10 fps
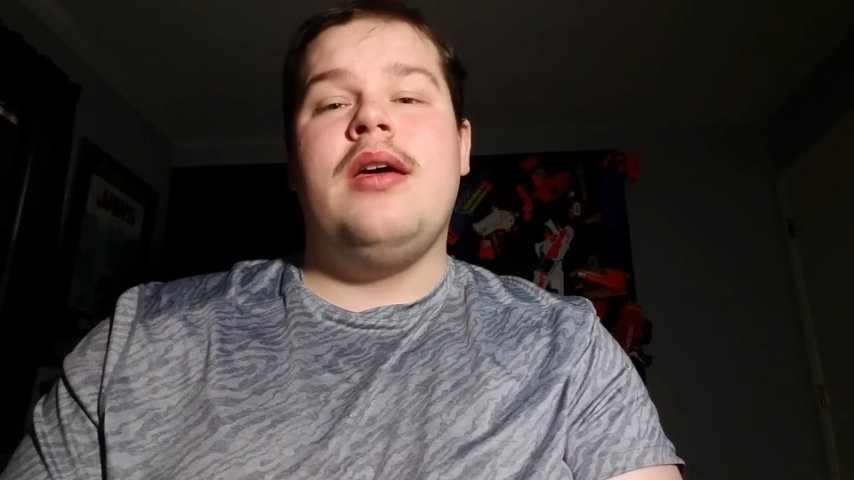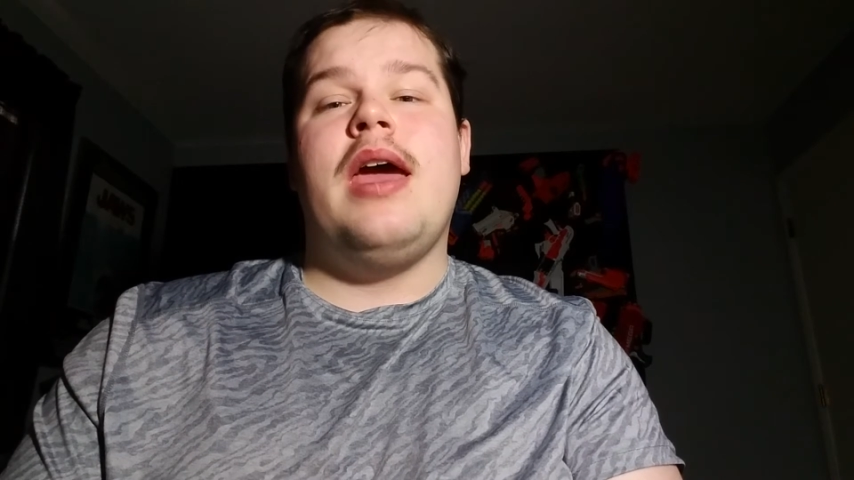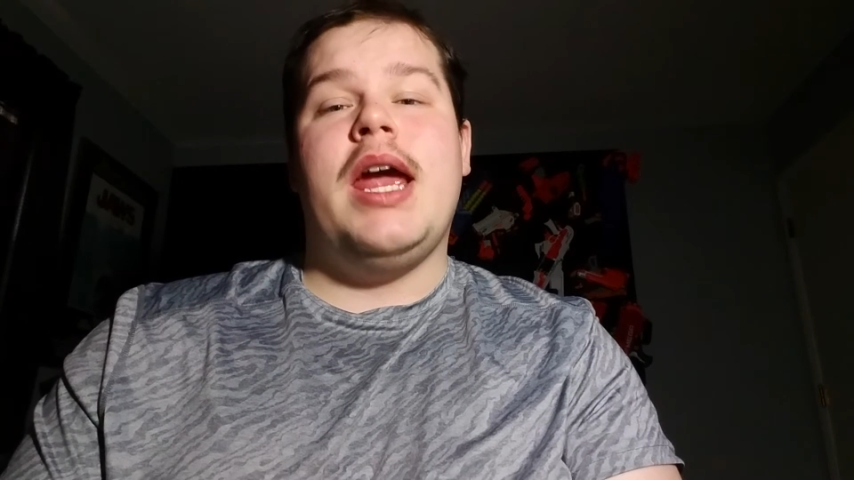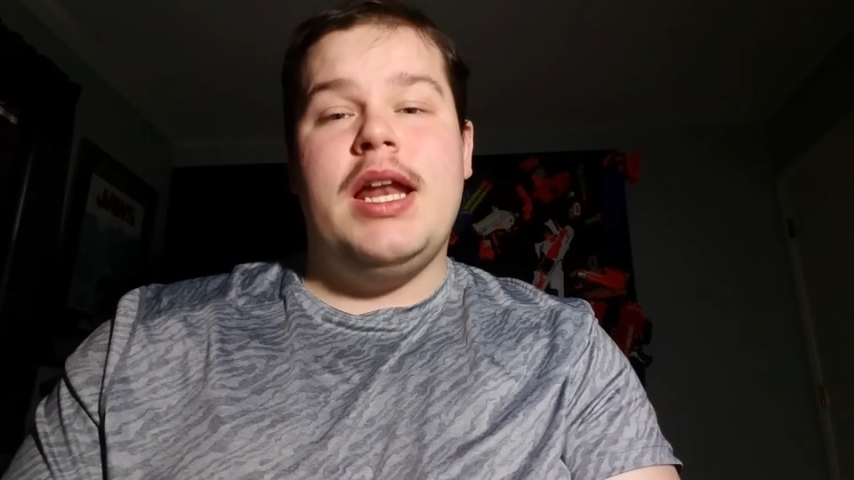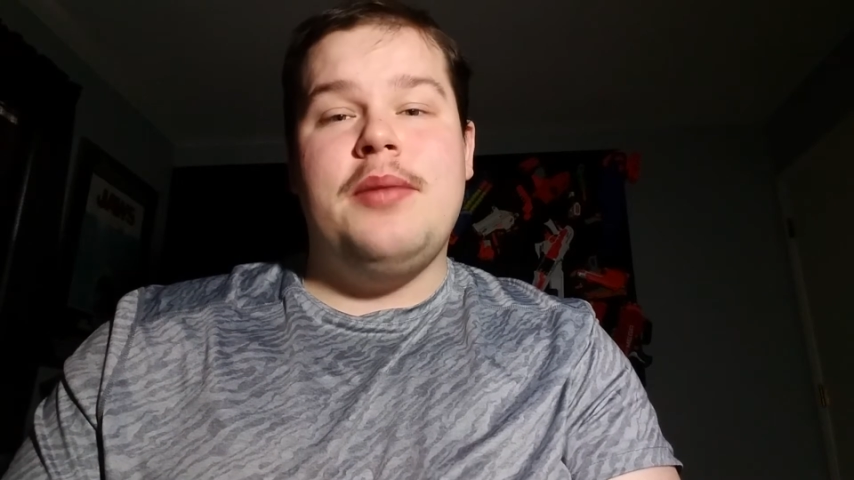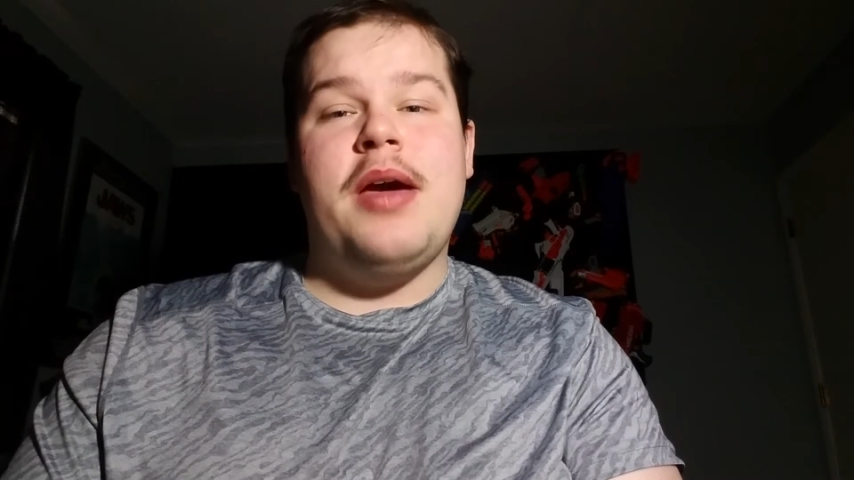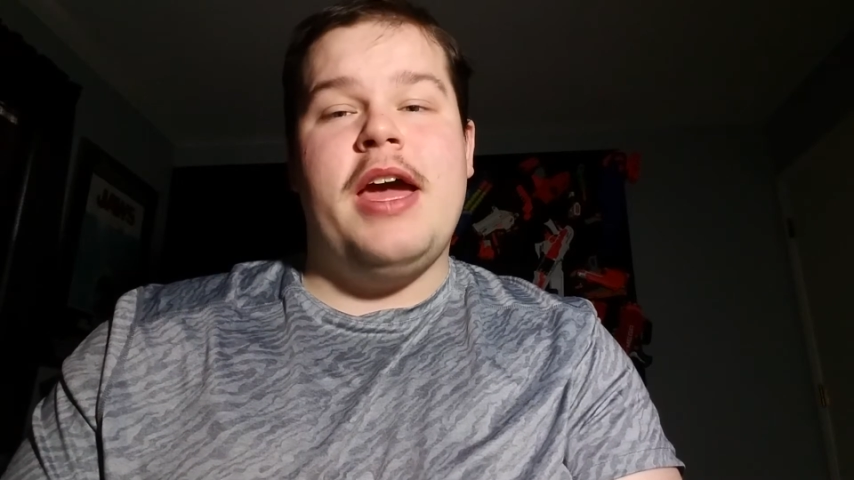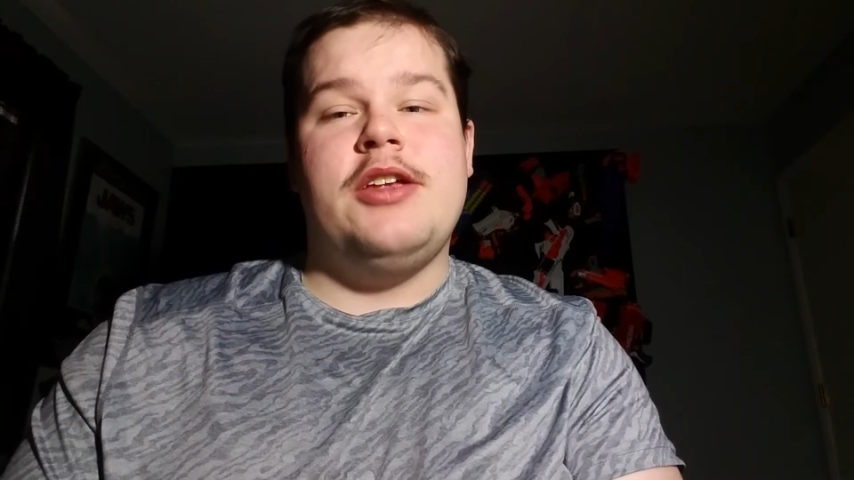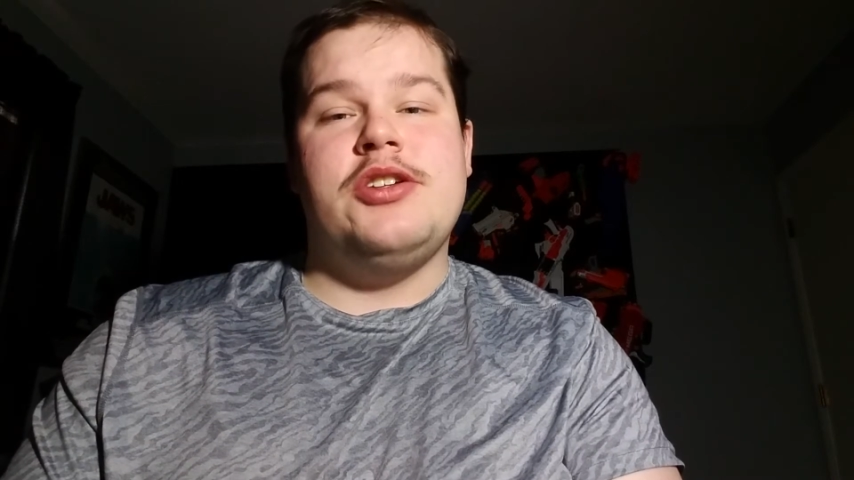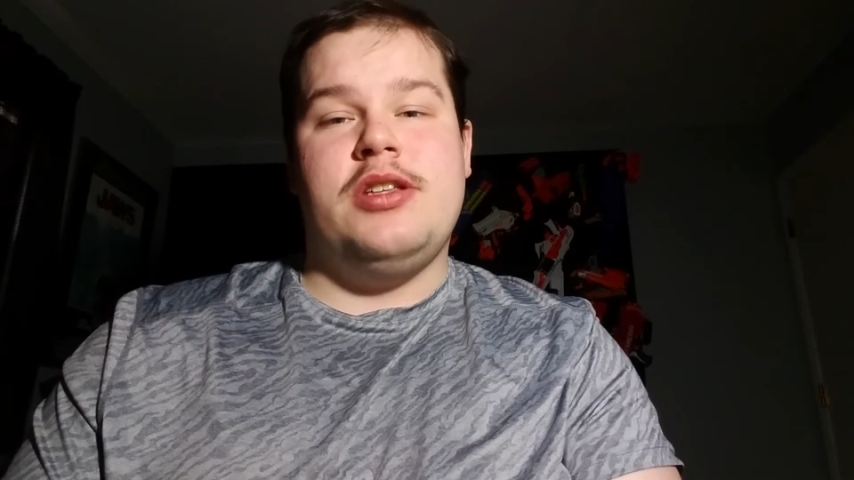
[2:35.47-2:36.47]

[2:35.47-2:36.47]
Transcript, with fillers: 80 pages